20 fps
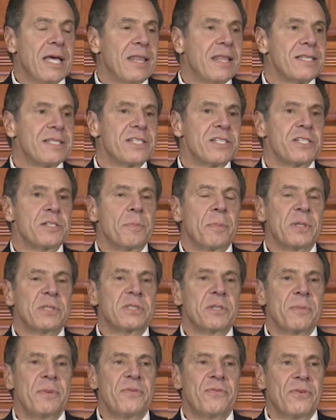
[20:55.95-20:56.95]
This is
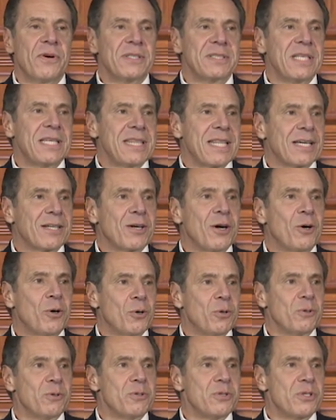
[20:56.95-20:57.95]
supposed to be funding that
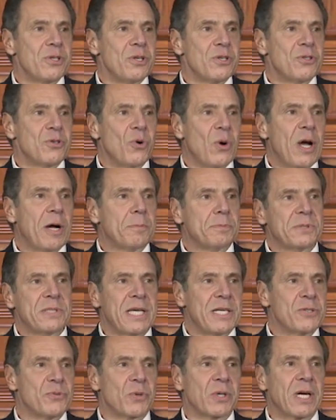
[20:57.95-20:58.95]
goes to help
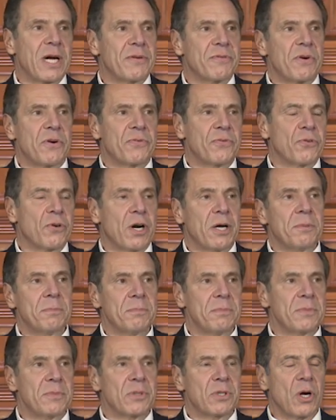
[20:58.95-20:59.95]
states recover
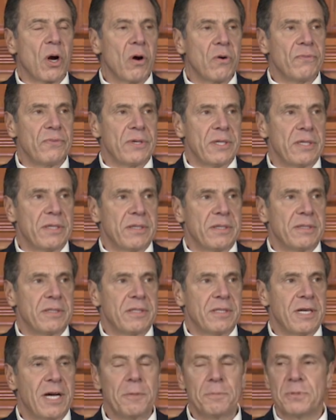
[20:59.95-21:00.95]
from COVID,
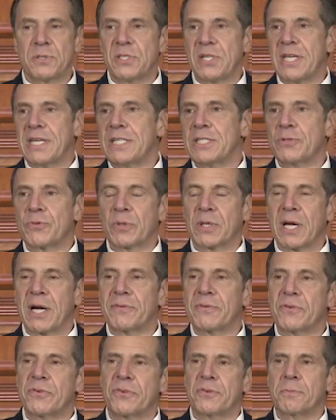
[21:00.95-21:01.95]
help cities
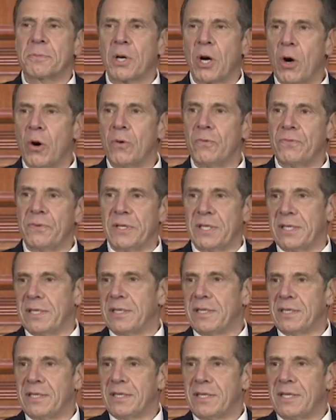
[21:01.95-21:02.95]
recover from COVID.
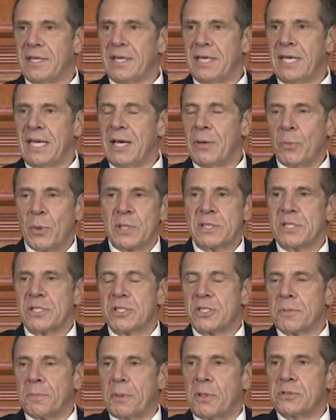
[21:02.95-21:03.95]
It
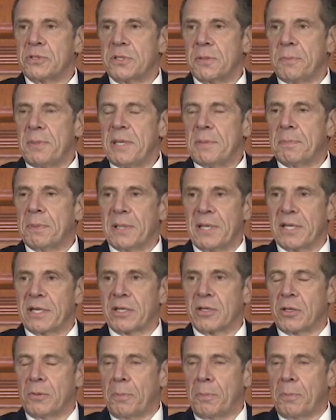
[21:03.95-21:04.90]
wasn't supposed to be political